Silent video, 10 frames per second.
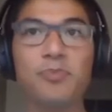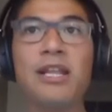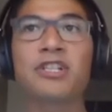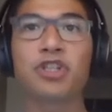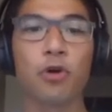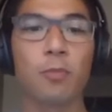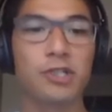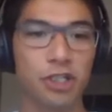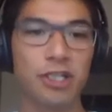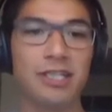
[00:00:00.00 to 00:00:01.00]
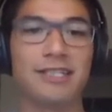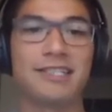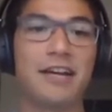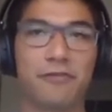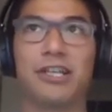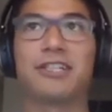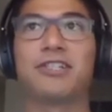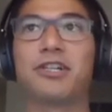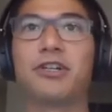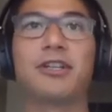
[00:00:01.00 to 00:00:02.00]
So Moderna is definitely
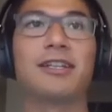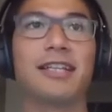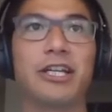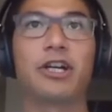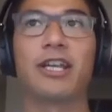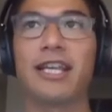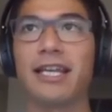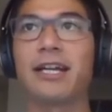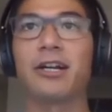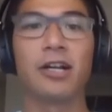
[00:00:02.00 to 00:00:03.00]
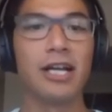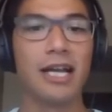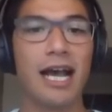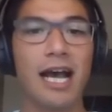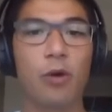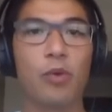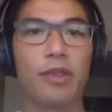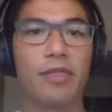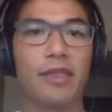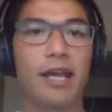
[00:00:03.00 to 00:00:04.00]
considered the leader here
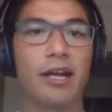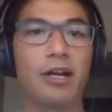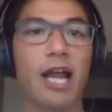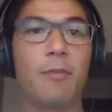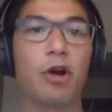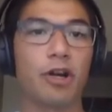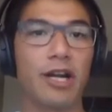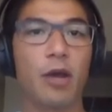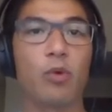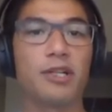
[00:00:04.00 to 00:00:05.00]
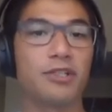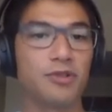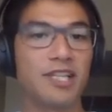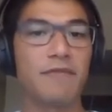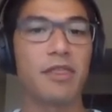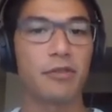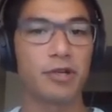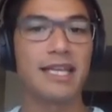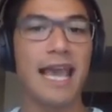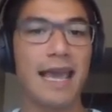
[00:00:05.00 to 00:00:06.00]
with their
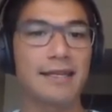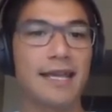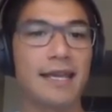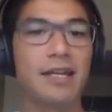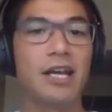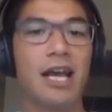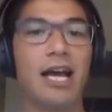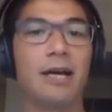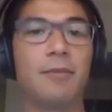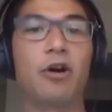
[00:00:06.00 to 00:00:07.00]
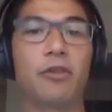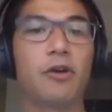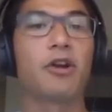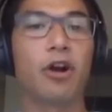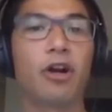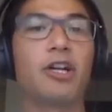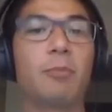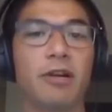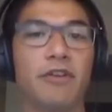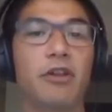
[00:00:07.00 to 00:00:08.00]
mRNA-1273 candidate, although there are a
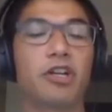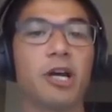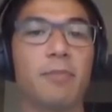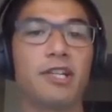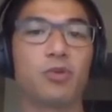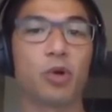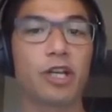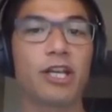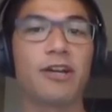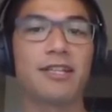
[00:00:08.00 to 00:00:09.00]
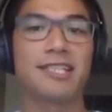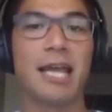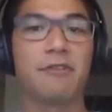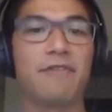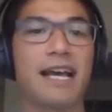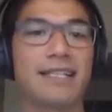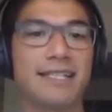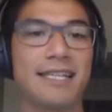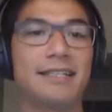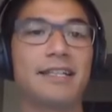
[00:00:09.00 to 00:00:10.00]
number of other companies working on this type of
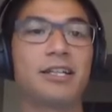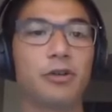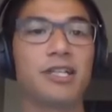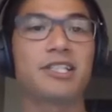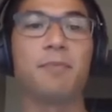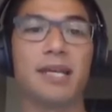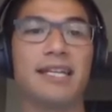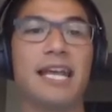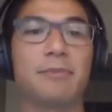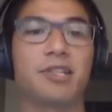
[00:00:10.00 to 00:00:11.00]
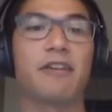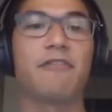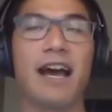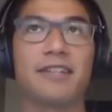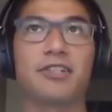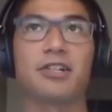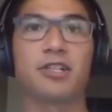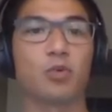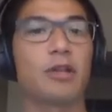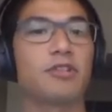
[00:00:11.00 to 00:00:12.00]
vaccine, including some big names like Pfizer
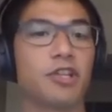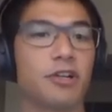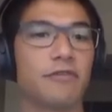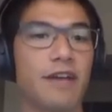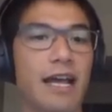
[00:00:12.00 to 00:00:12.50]
as well as CureVac.